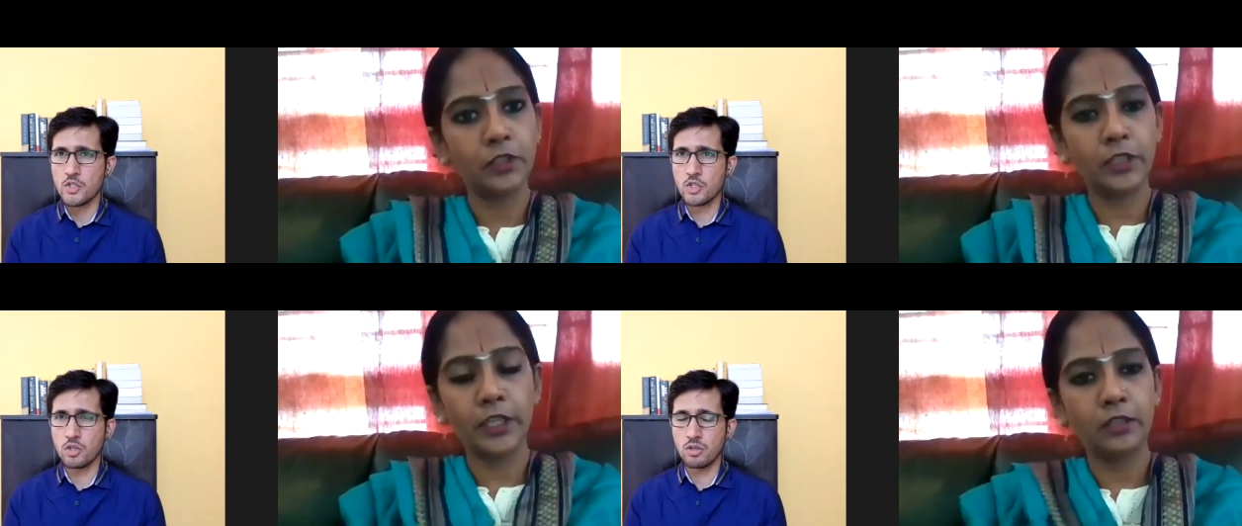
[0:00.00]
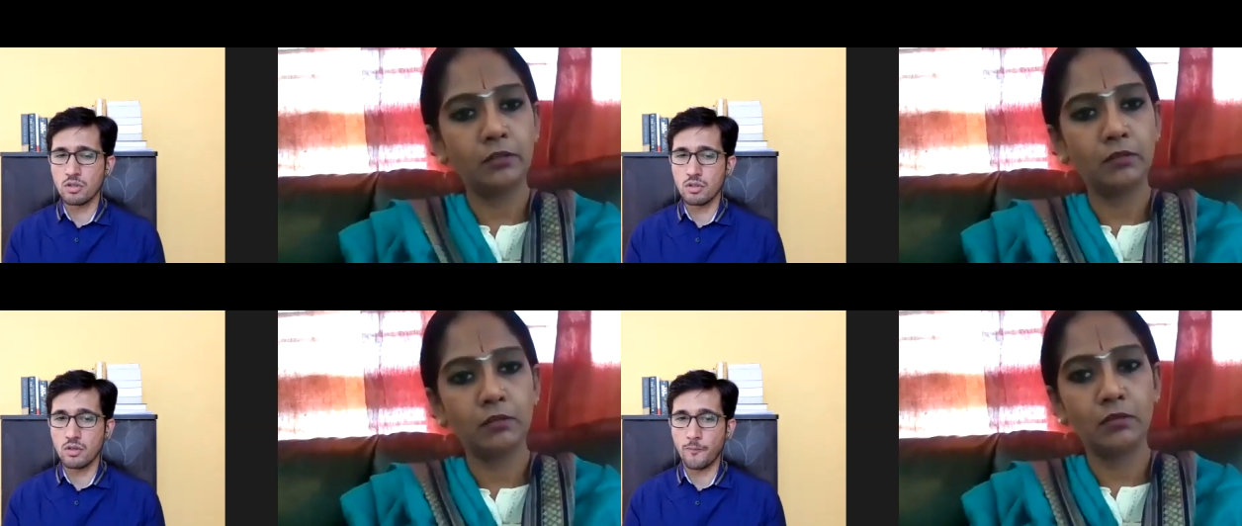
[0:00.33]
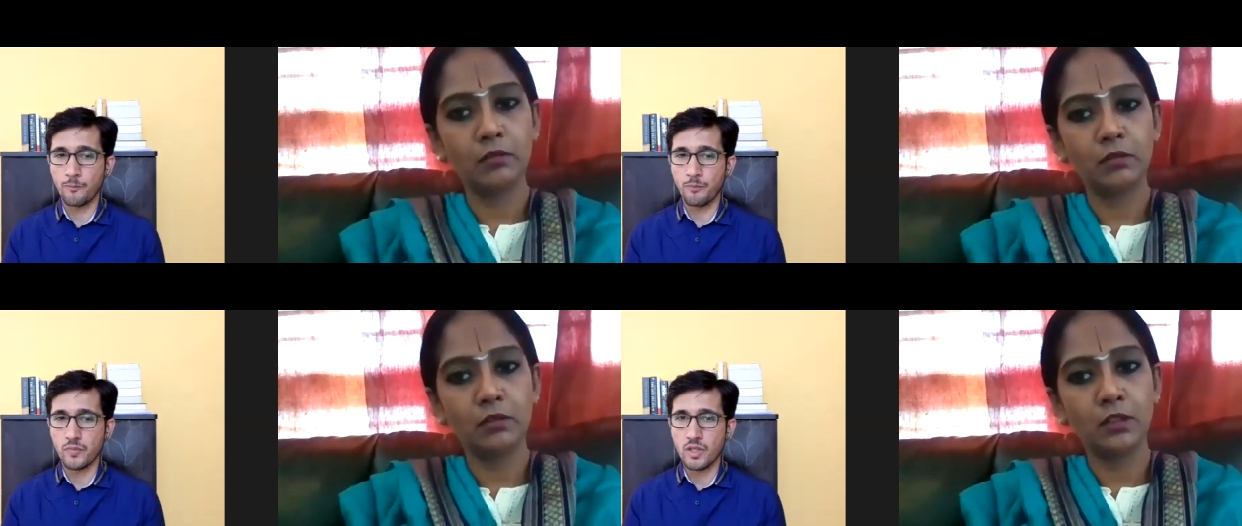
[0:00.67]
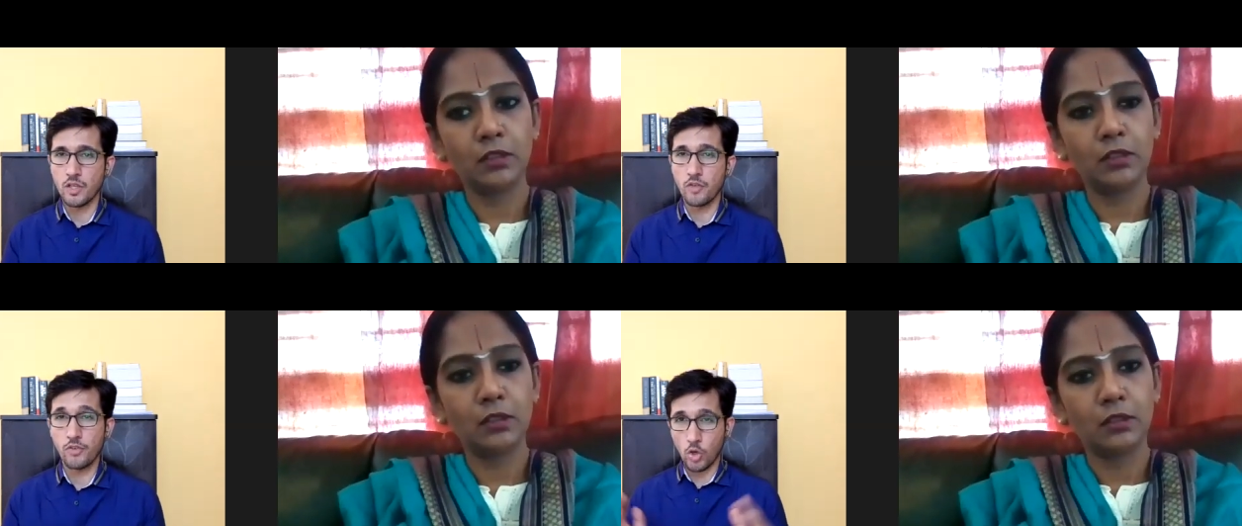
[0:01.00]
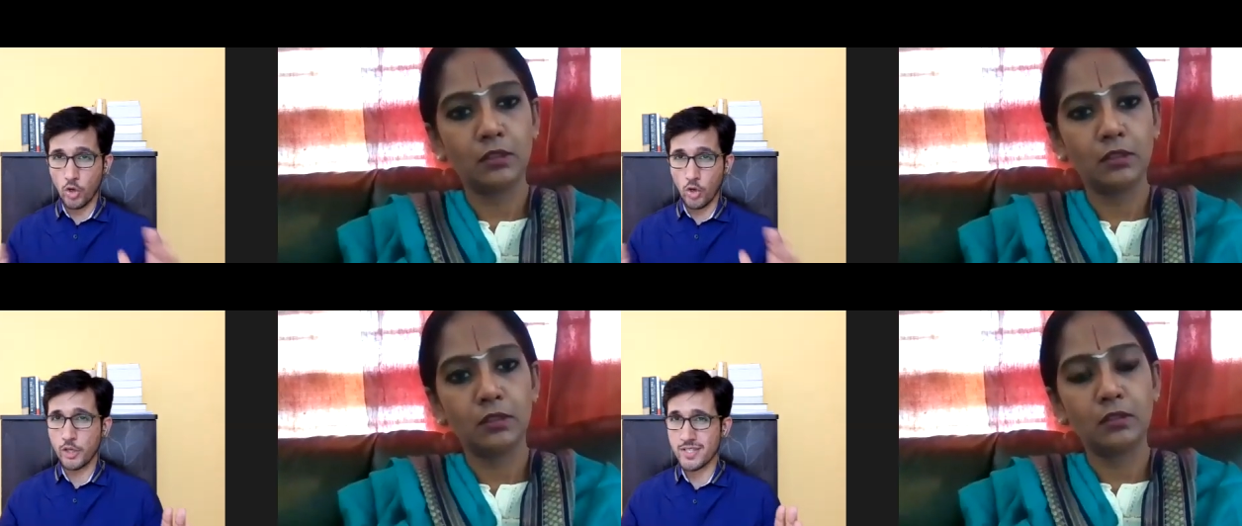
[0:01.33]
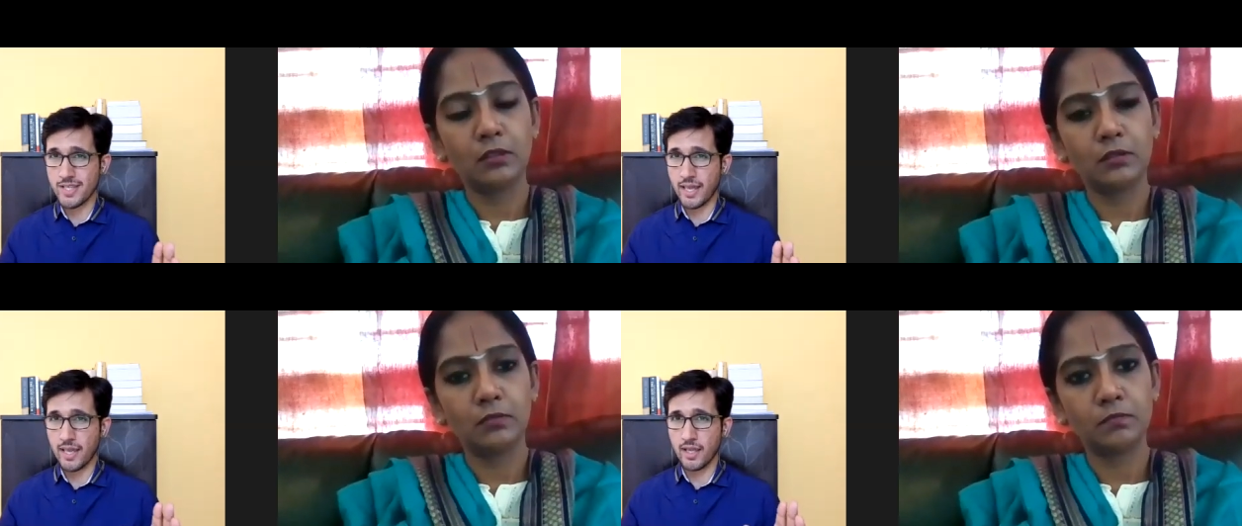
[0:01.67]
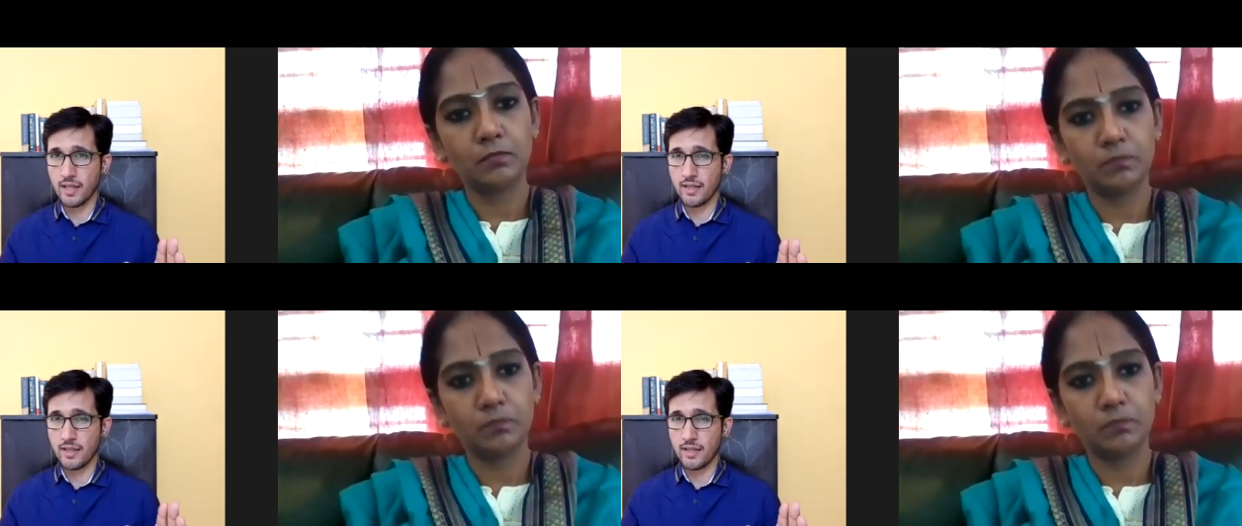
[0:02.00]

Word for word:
Speaker 1: So if you're going to say